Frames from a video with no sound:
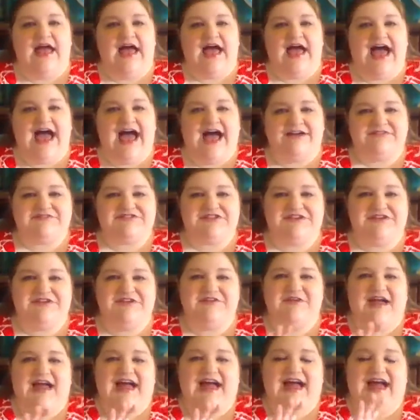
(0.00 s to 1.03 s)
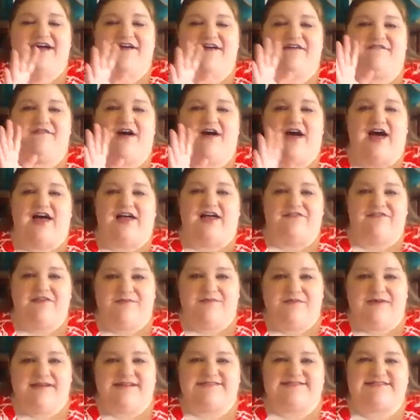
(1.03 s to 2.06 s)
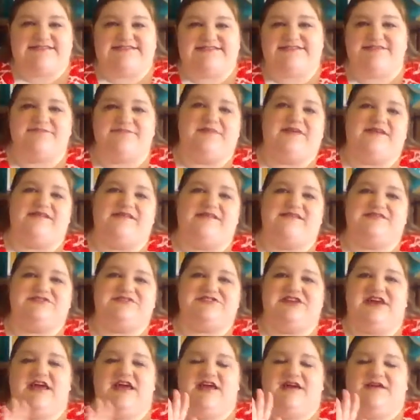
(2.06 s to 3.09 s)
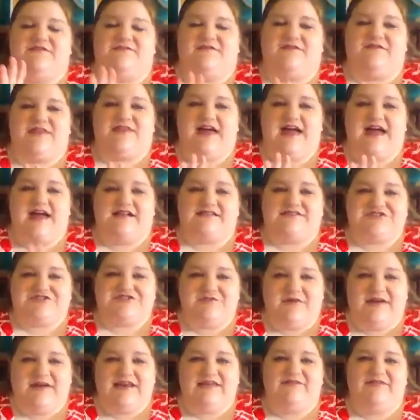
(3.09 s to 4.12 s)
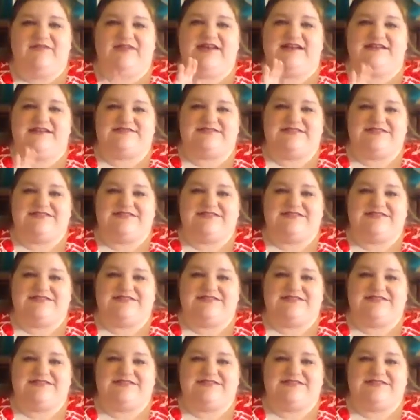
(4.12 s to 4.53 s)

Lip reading: After you have all of your pieces submerged for that 20-minute to